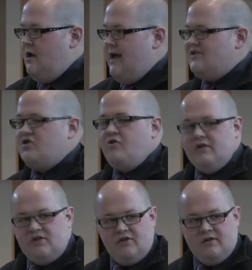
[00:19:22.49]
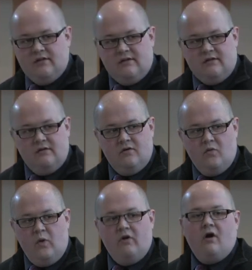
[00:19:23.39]
As Christians,
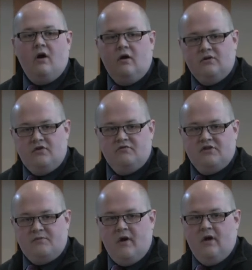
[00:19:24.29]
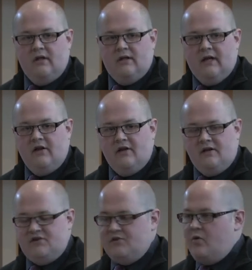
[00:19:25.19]
we are called to respond and to
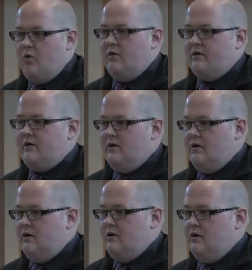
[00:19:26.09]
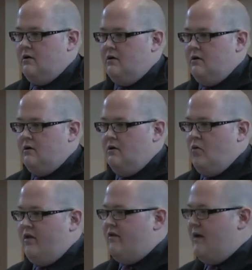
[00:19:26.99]
support.
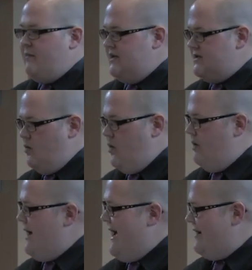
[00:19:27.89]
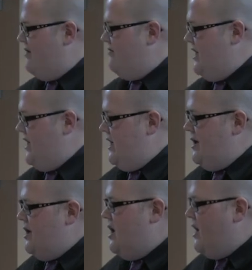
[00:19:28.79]
Whether that means that we are actively
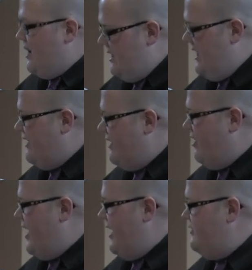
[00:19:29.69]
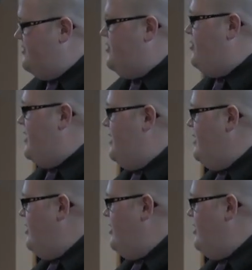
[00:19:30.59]
getting our hands dirty,